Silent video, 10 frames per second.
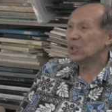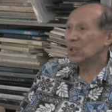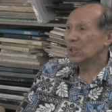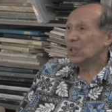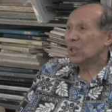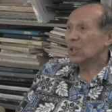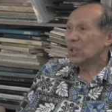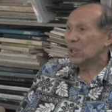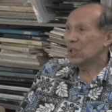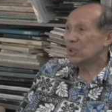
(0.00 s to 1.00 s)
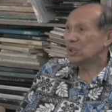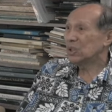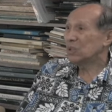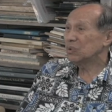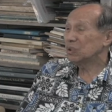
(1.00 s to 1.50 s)
Yeah. Uh-huh. So
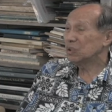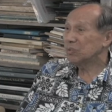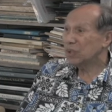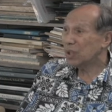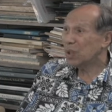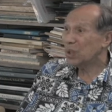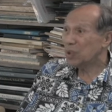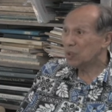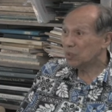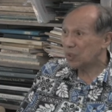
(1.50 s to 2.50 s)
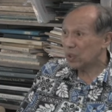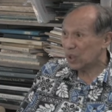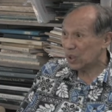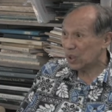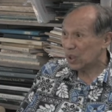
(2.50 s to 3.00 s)
there was a big home
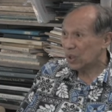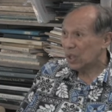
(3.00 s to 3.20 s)
there,